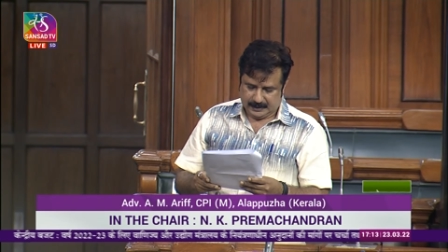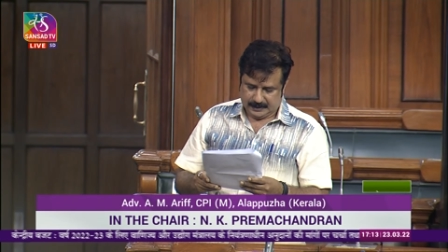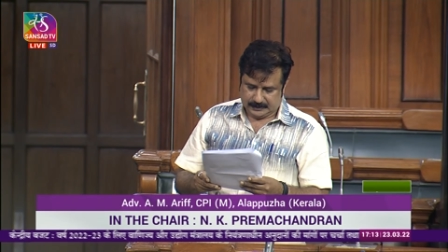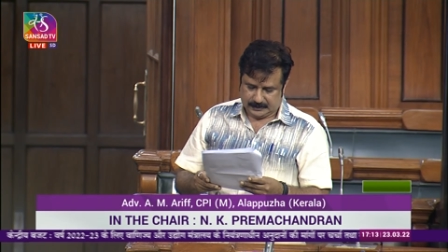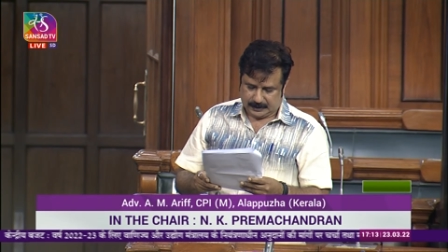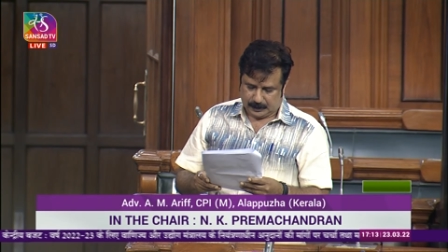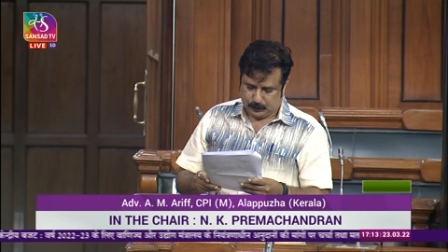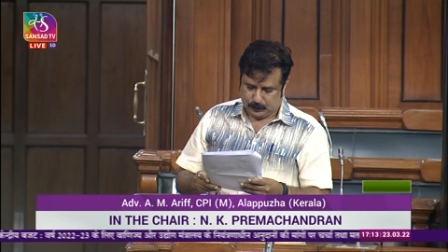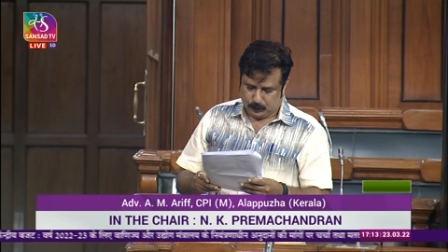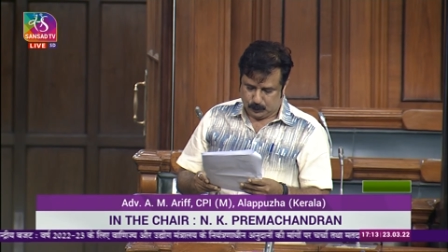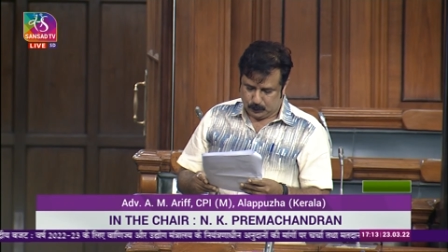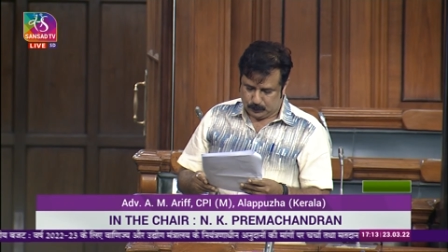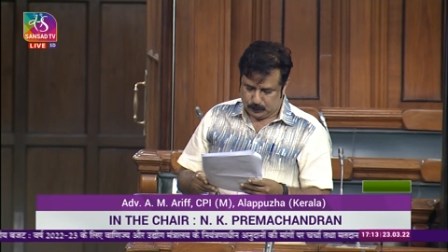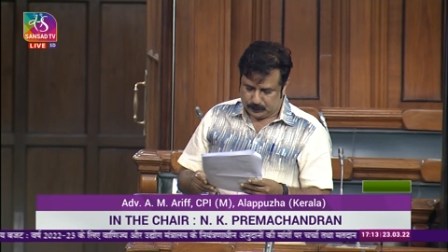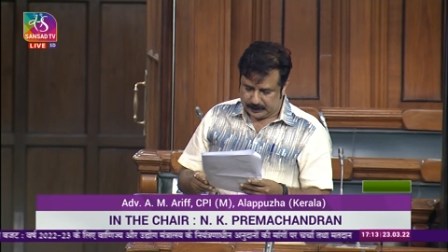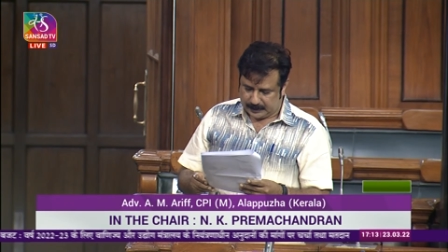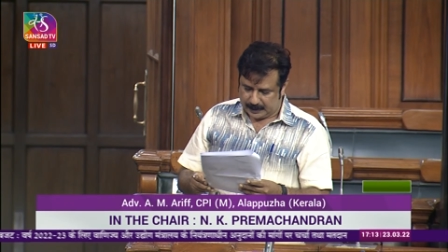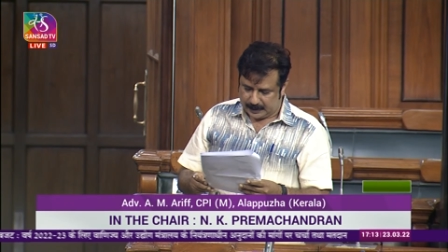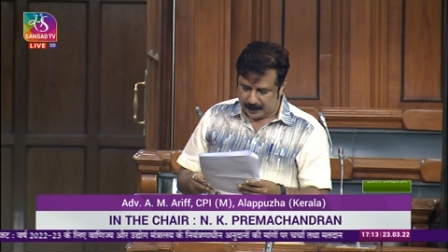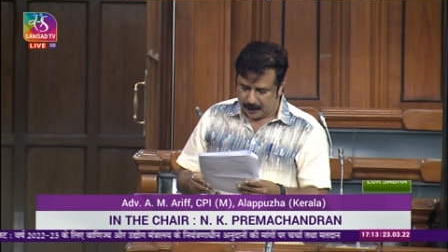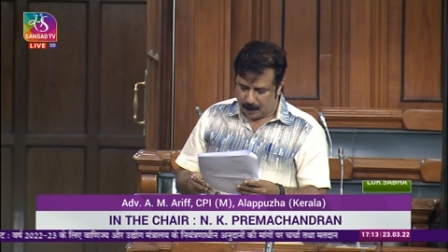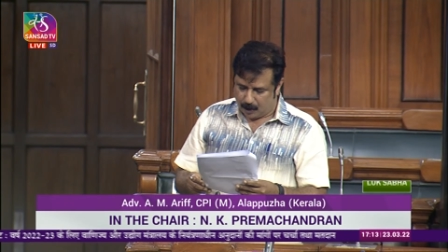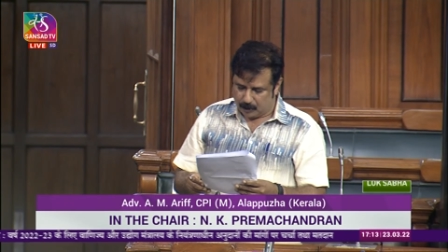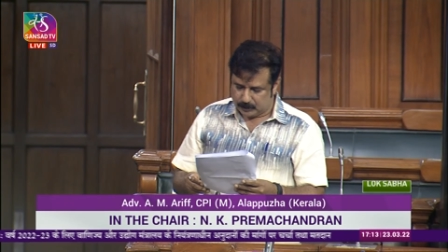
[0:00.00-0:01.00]
So due to
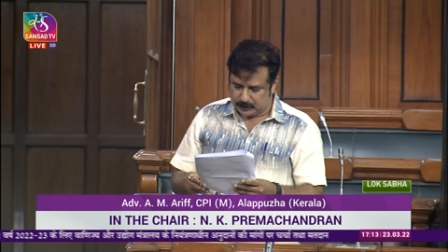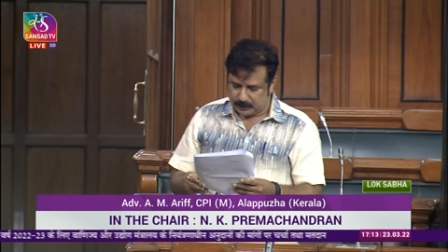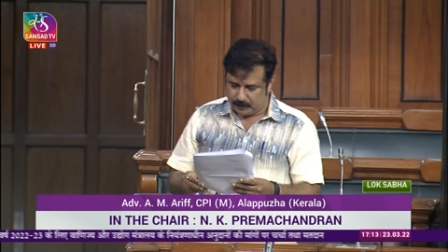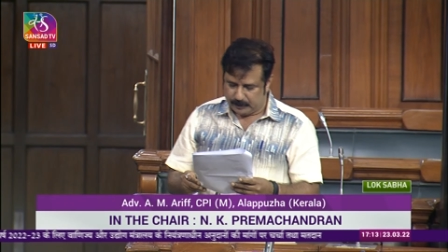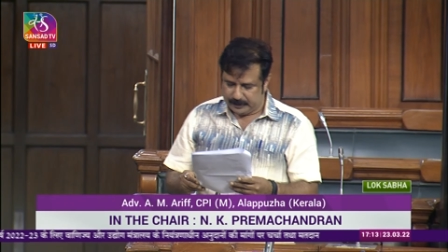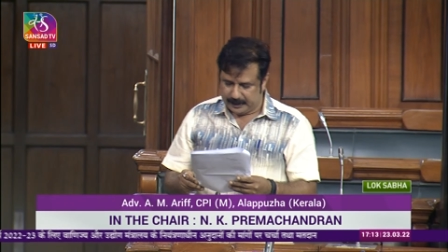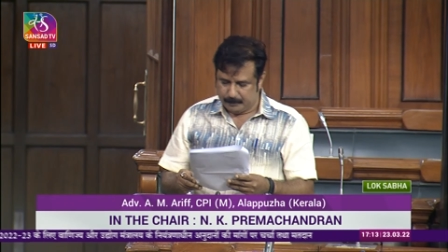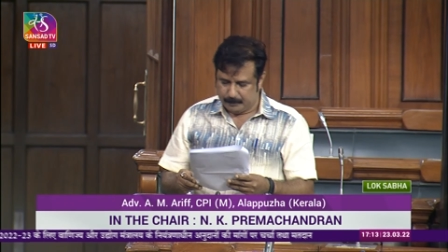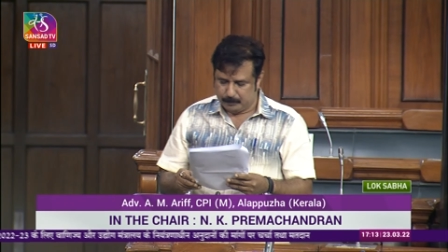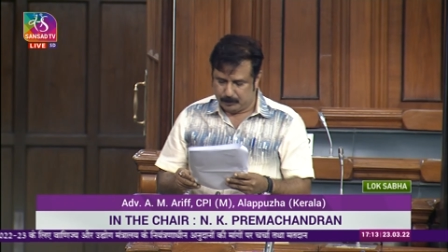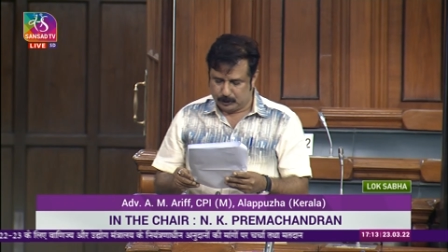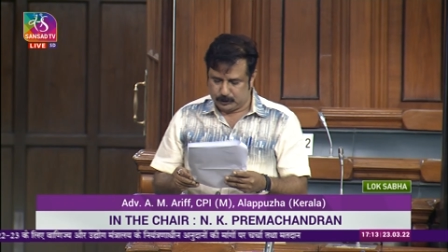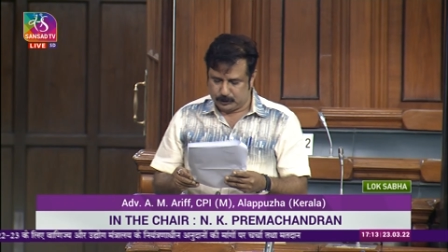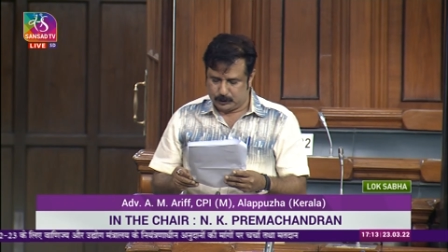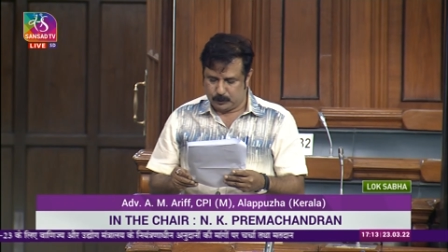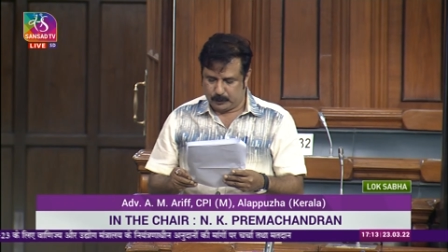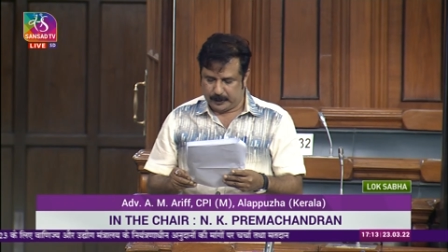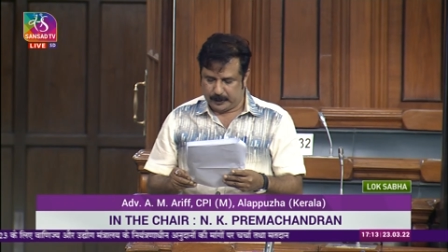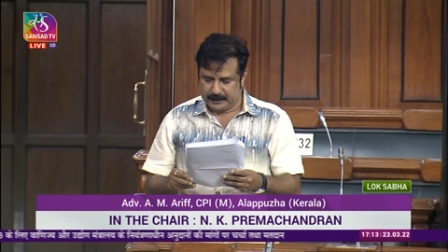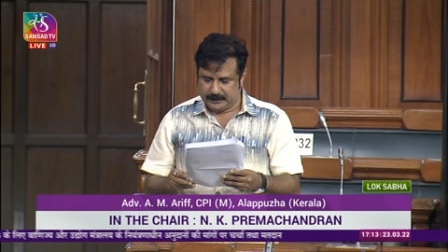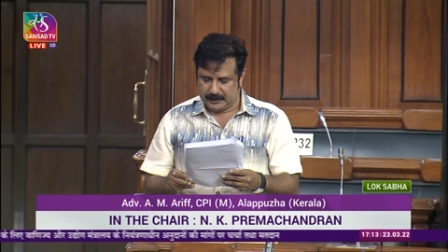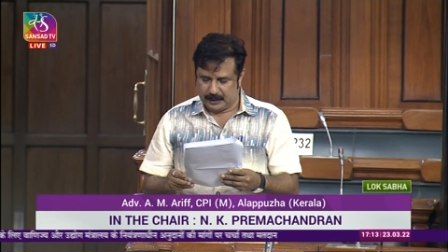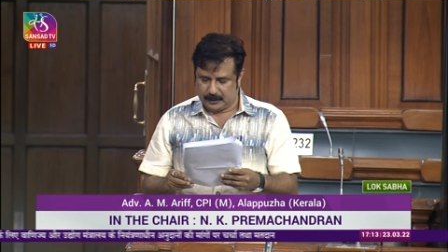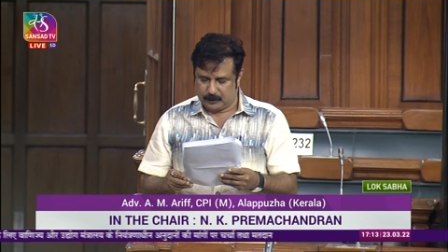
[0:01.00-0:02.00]
the lockdown imposed
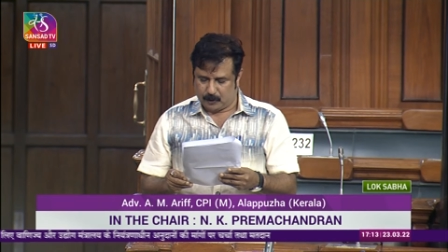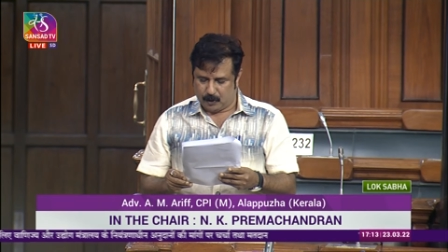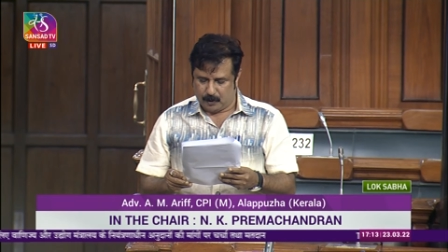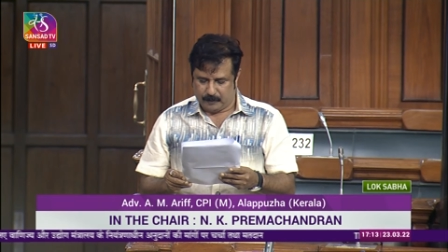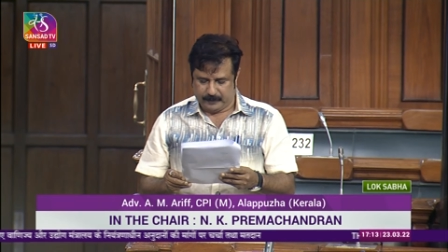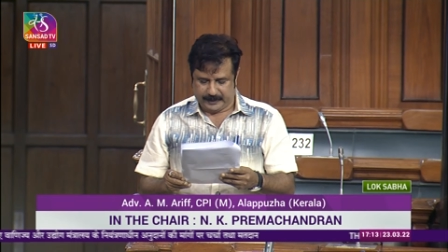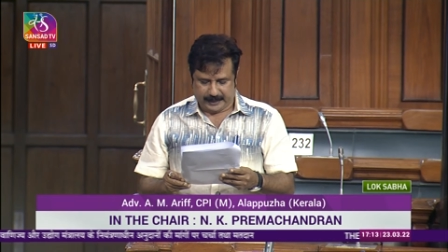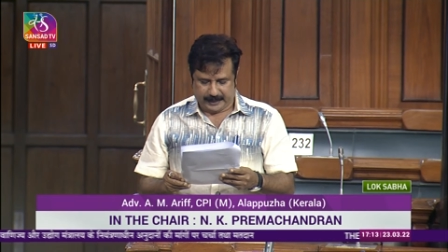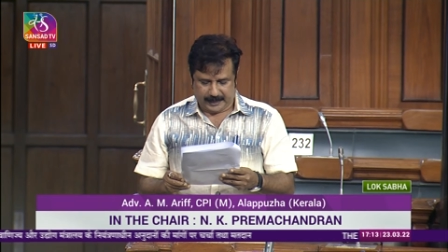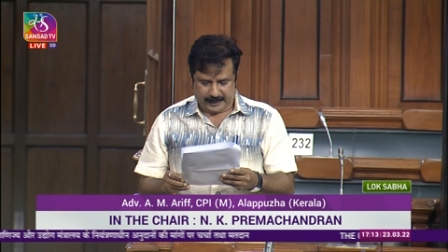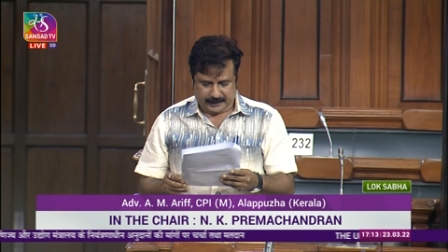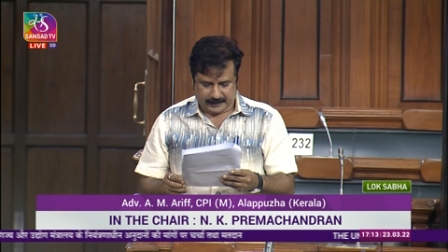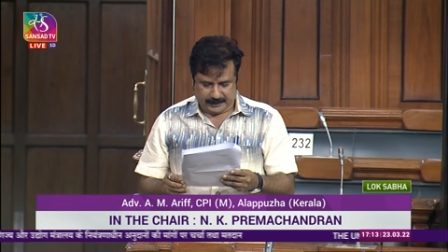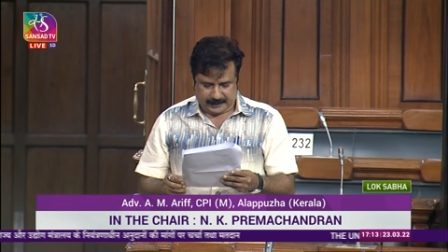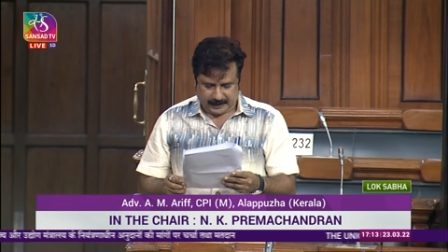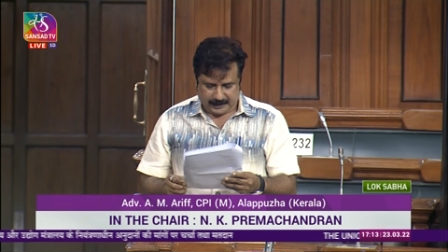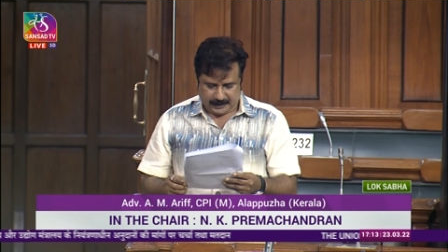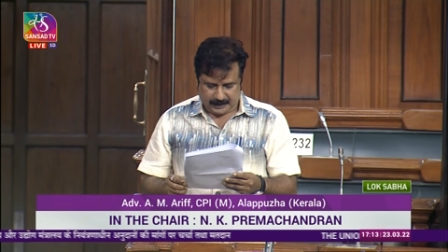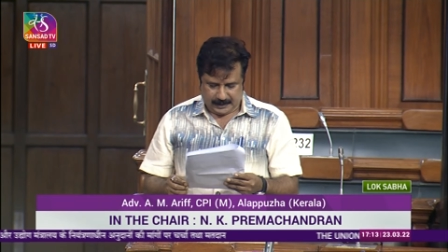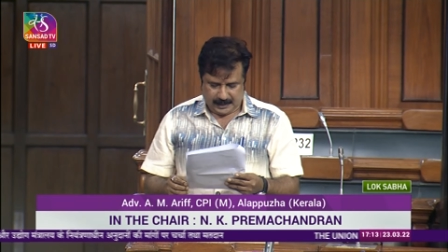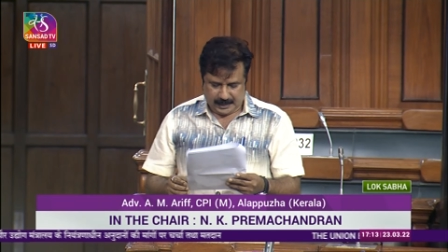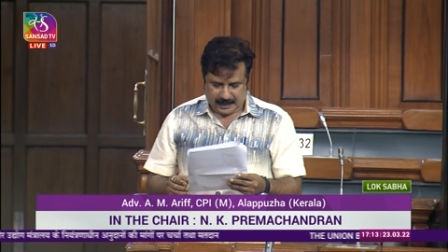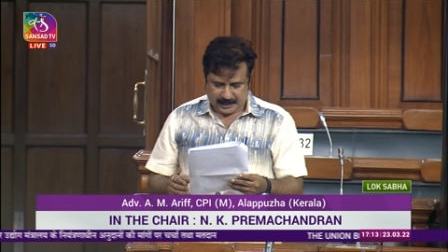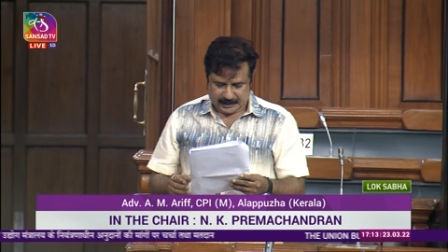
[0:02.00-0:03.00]
during the
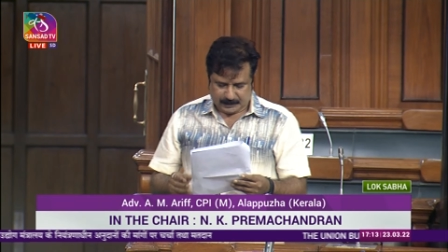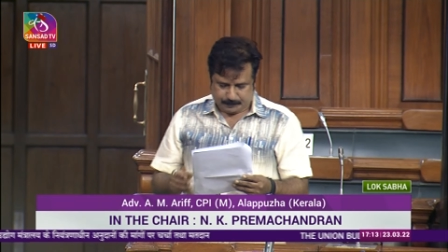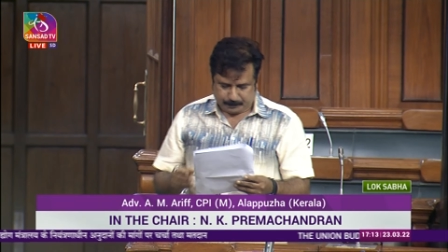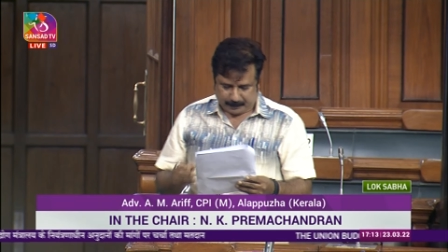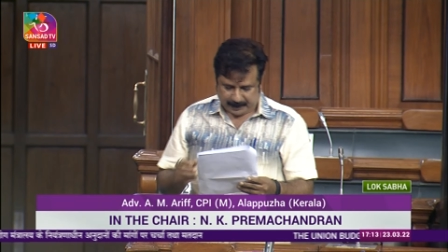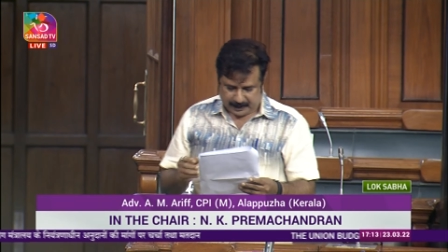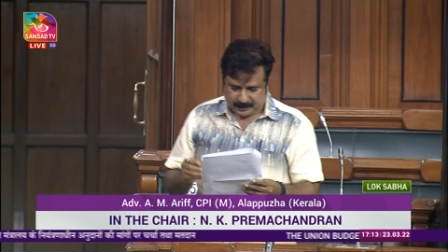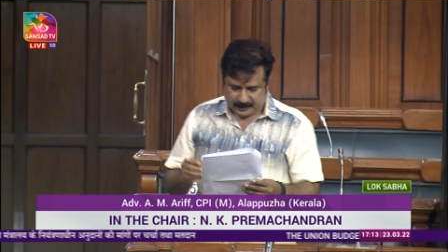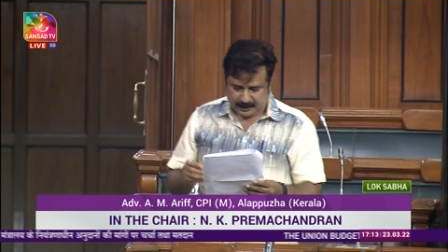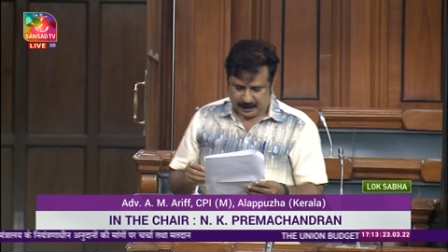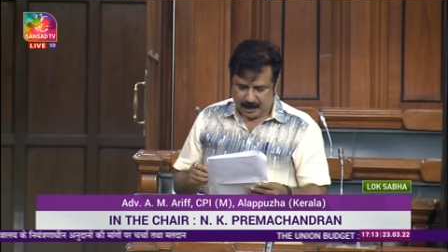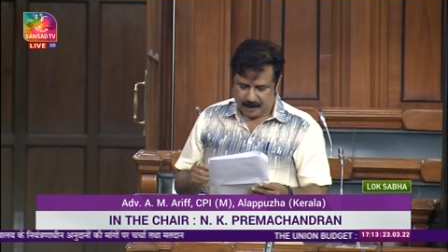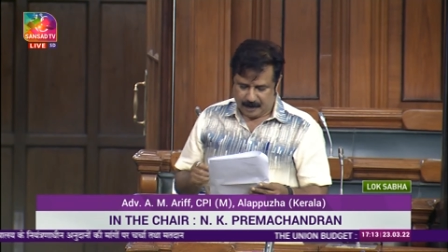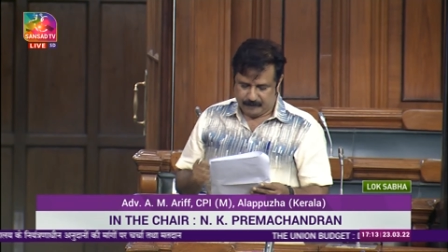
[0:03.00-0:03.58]
COVID-19 spread,